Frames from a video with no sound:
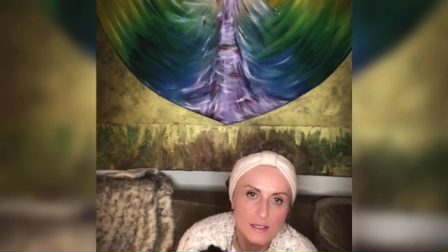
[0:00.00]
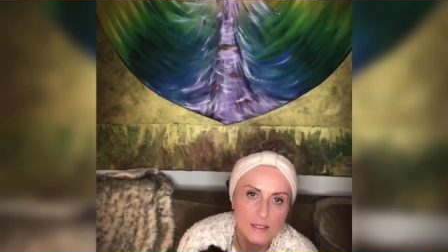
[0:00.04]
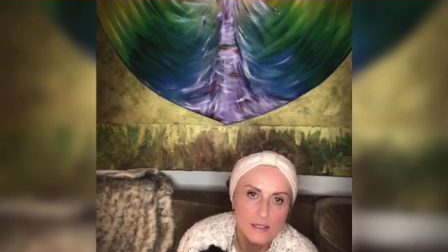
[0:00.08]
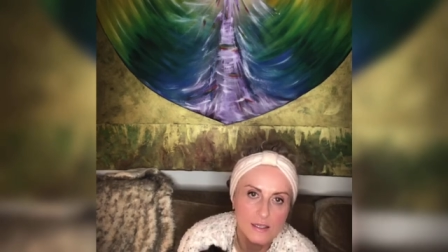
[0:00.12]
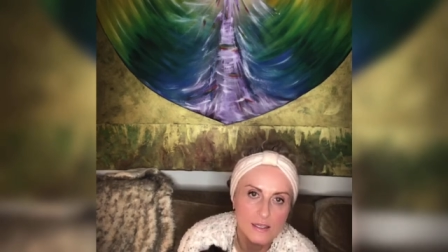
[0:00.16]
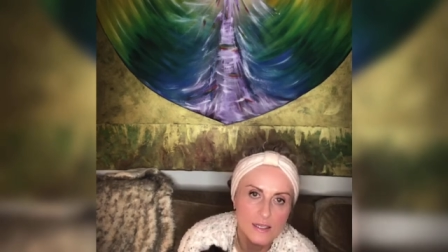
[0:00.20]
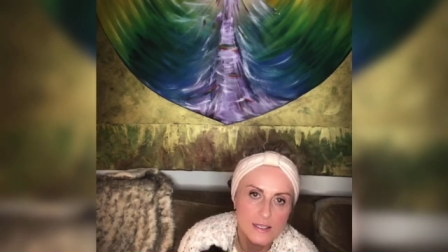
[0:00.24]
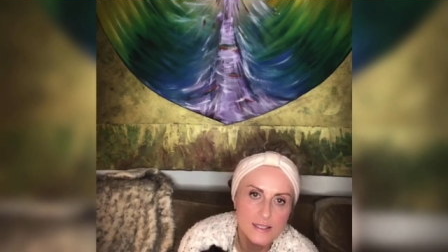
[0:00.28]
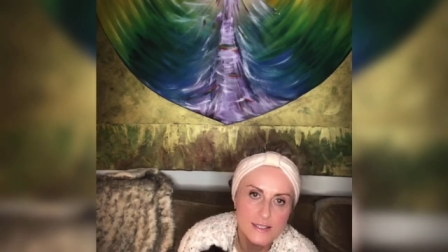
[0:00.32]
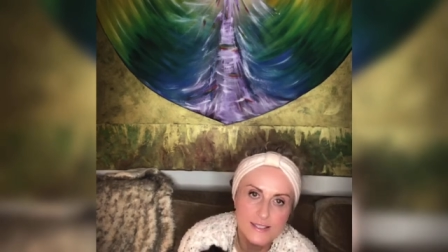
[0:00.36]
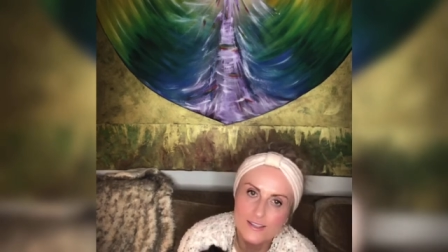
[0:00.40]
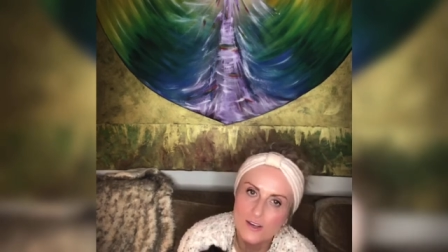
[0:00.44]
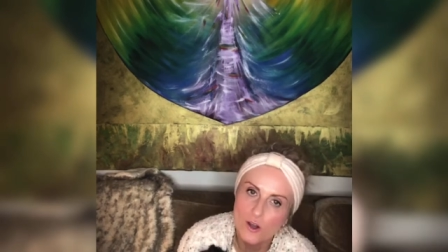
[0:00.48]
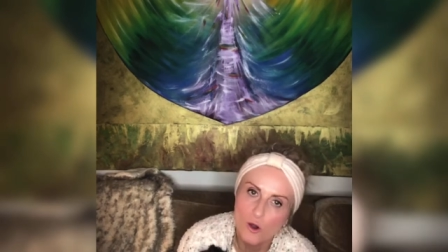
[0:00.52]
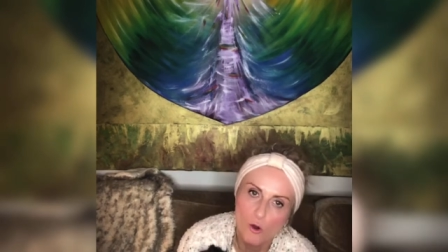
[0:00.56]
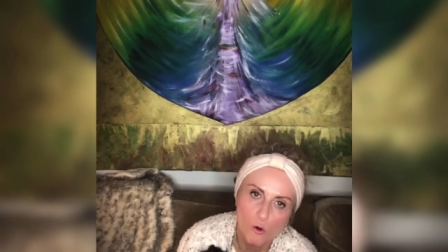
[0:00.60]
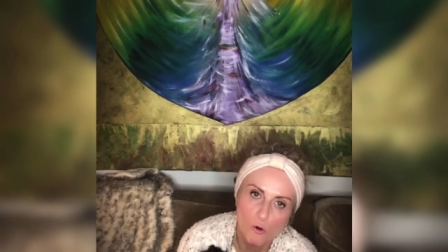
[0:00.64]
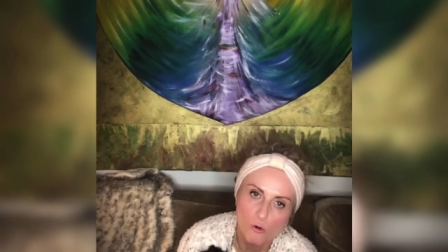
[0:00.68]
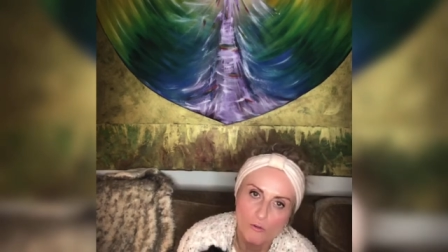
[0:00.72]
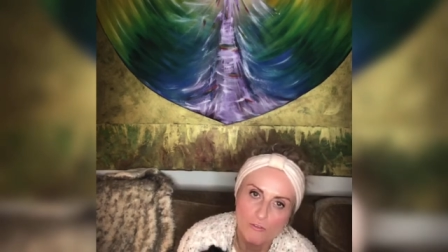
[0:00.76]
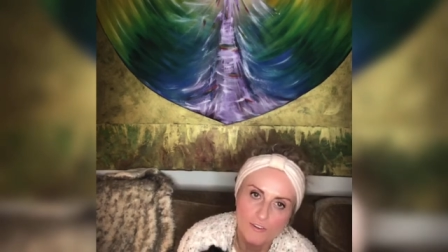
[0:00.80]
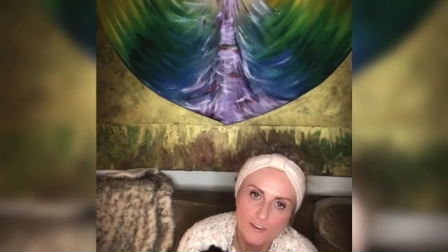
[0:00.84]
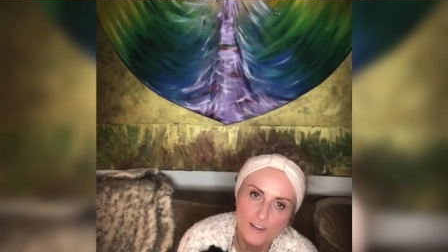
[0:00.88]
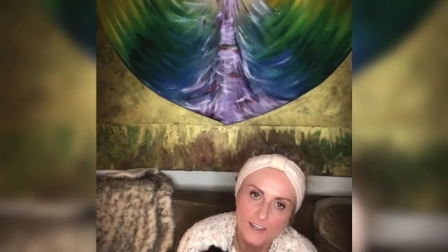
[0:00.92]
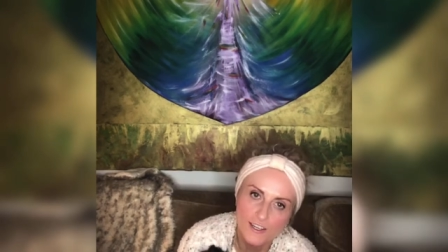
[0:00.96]
It's not
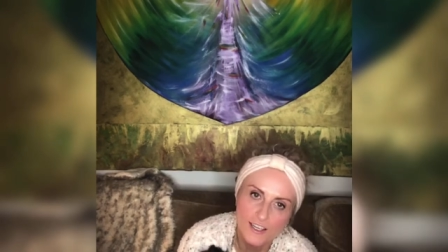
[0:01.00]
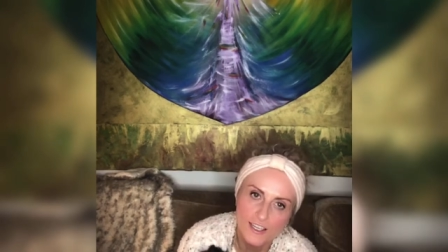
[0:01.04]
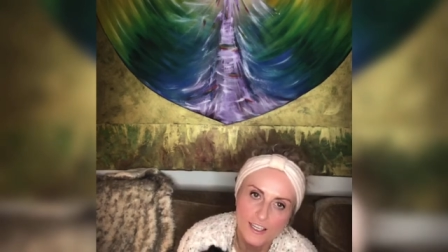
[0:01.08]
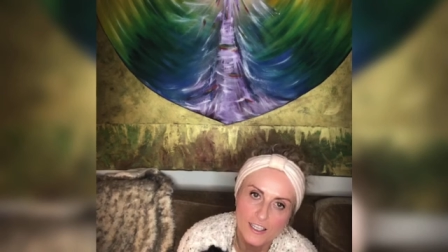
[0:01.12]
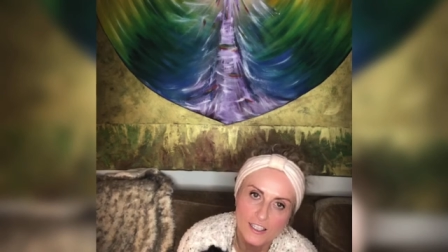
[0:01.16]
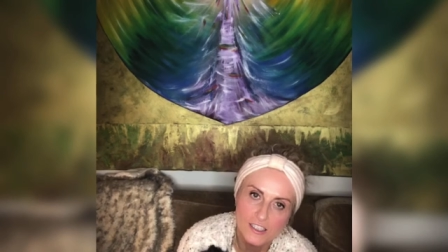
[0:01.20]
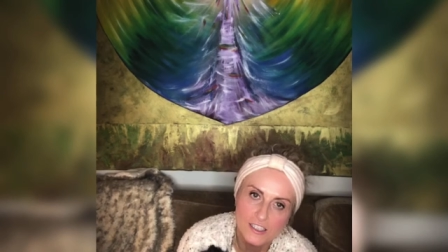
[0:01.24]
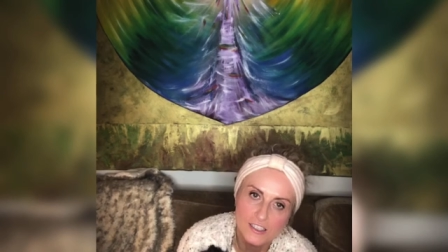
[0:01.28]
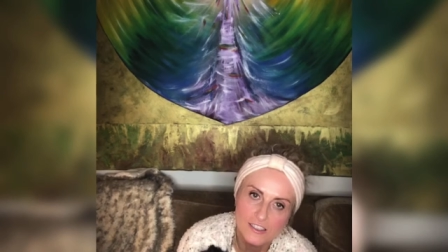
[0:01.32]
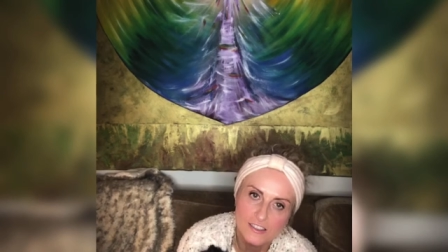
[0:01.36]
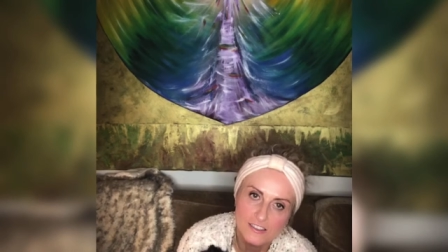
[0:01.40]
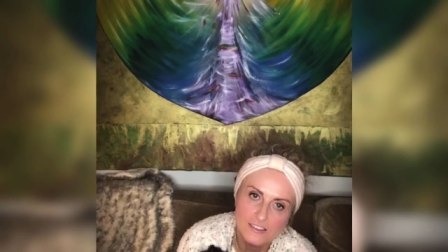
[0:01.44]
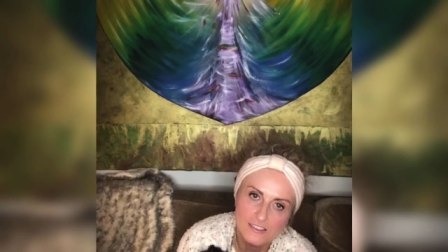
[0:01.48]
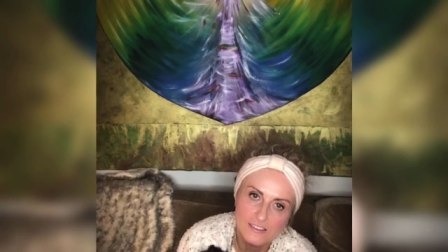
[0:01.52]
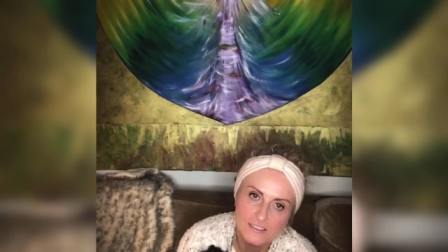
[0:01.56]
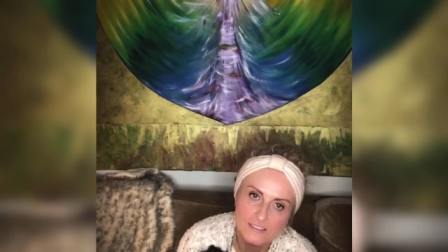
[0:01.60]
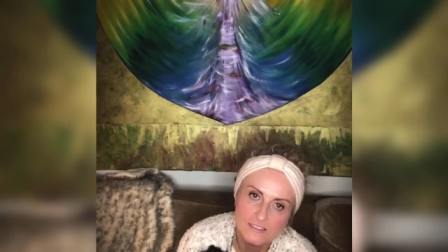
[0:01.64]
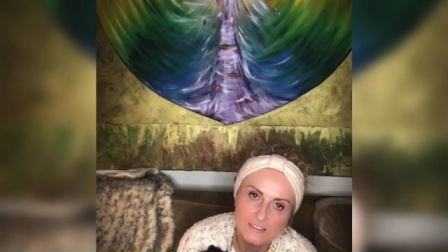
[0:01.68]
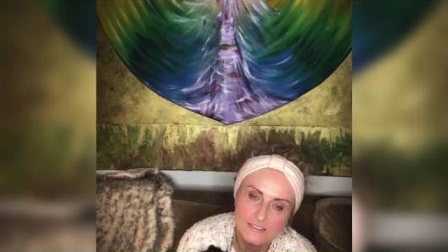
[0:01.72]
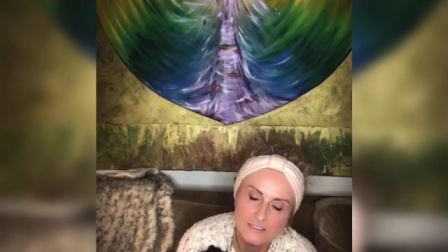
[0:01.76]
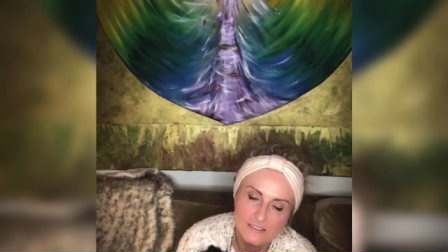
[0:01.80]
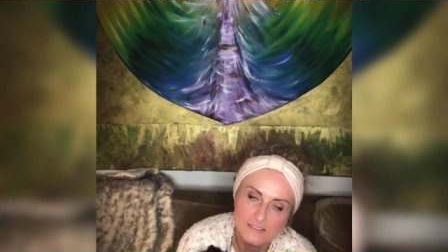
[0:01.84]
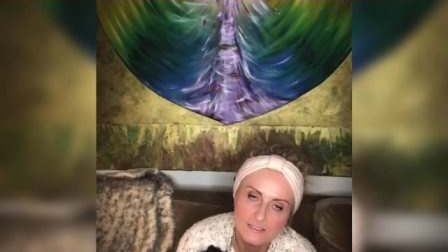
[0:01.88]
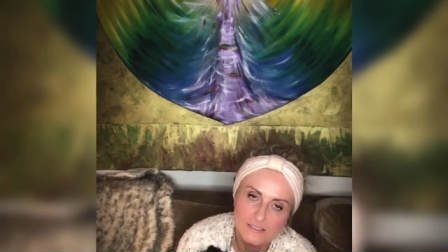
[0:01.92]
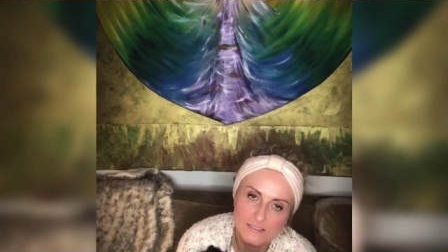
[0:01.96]
over yet.
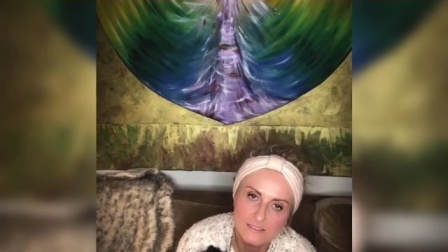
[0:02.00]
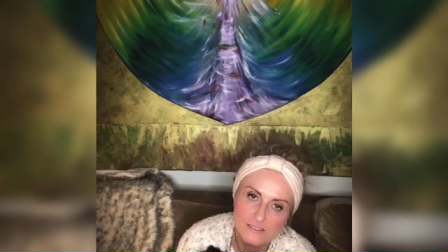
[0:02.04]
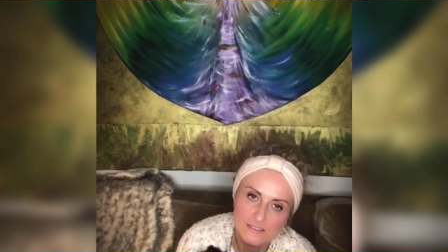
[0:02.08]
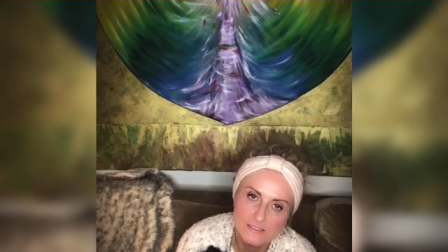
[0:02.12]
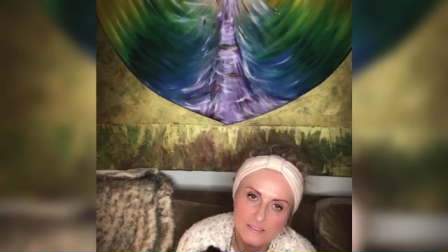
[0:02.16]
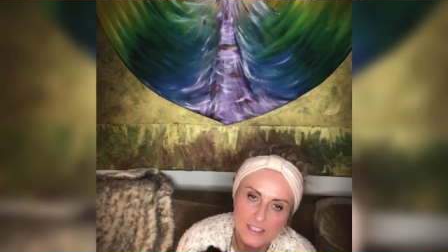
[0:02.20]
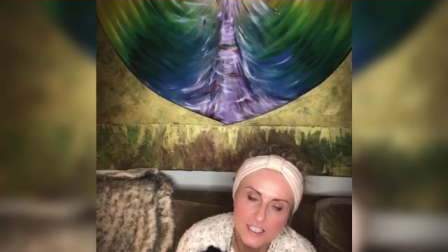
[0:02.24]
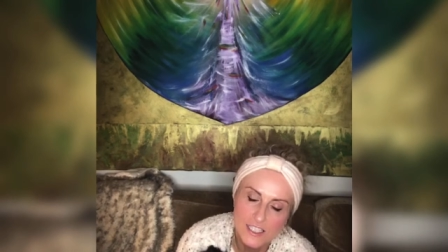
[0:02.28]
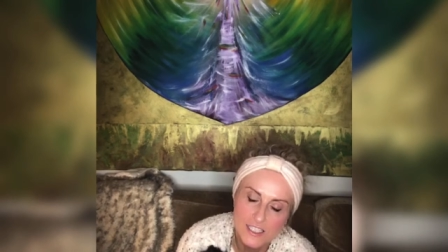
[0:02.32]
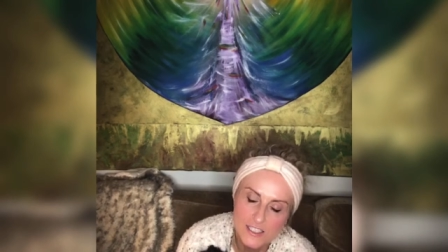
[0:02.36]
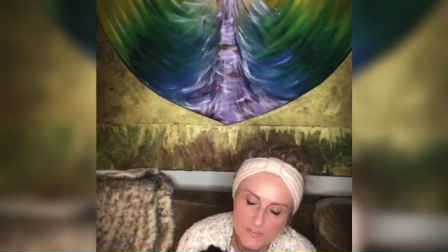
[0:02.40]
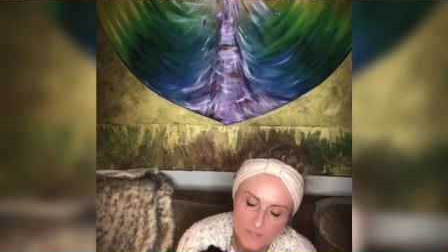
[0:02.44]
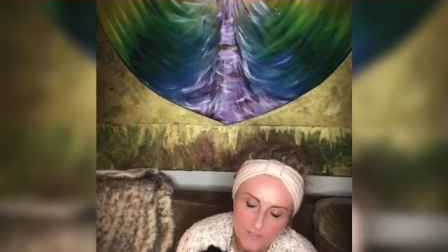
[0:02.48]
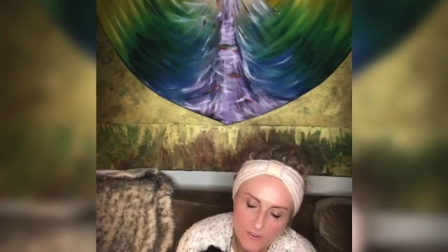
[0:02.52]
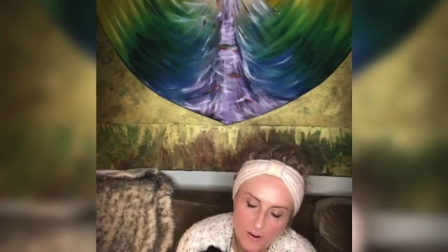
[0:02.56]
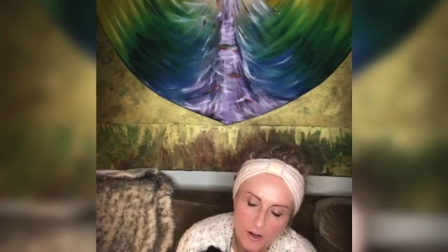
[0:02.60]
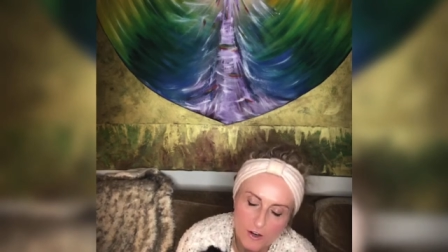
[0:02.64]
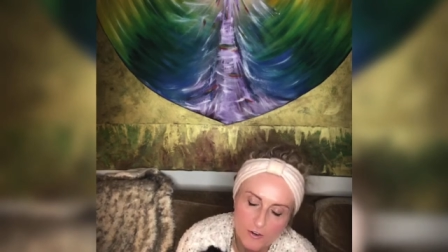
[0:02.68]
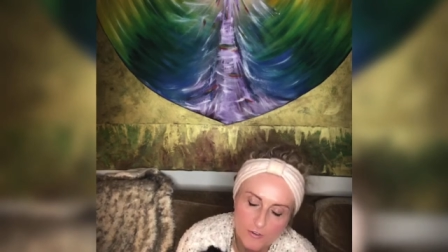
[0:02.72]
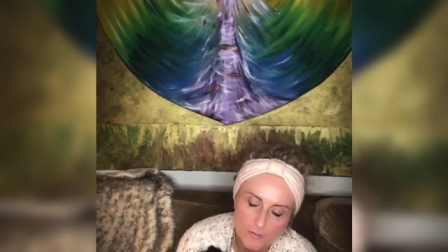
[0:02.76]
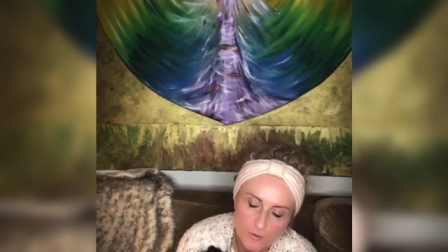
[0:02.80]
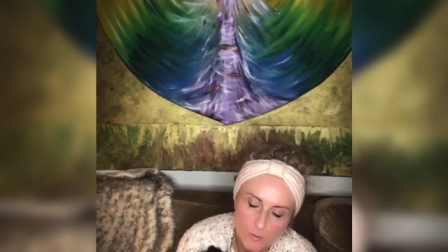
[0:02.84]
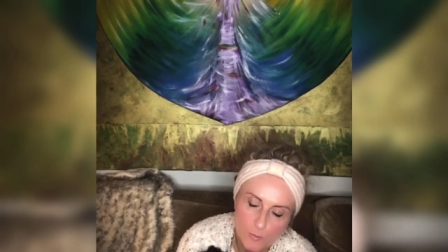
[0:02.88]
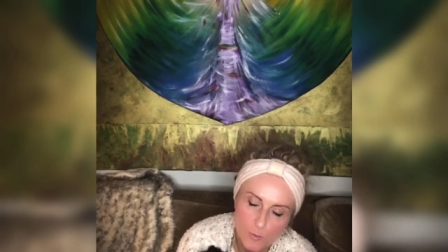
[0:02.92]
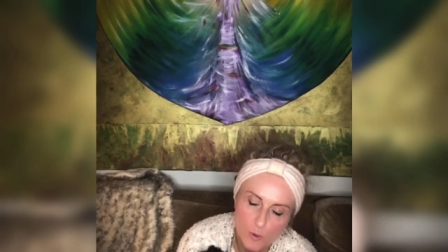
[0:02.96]
It's far
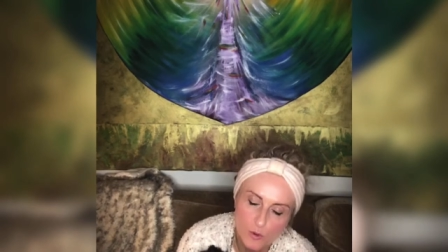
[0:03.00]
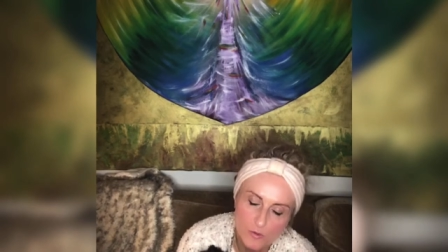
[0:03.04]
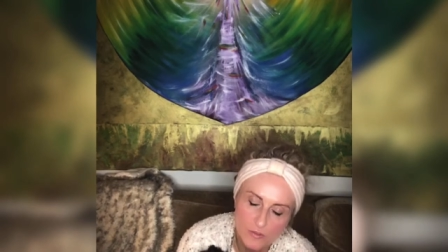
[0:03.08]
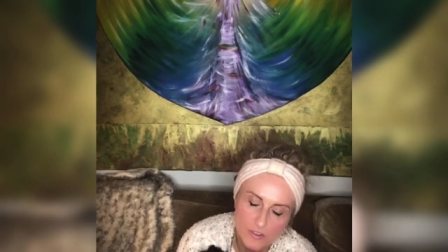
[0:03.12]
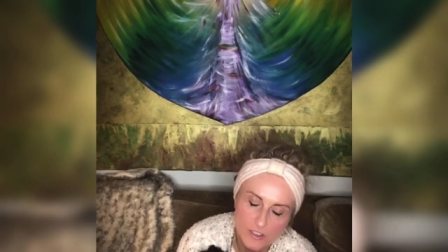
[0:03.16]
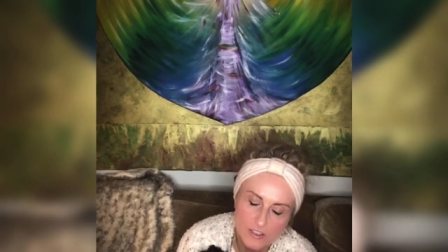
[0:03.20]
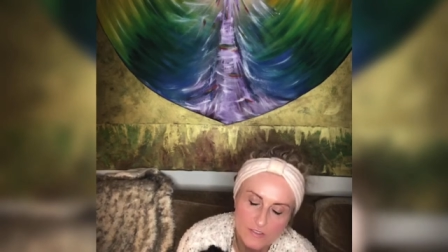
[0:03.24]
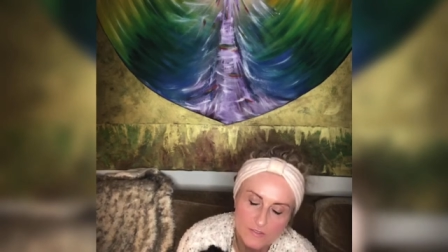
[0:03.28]
from over.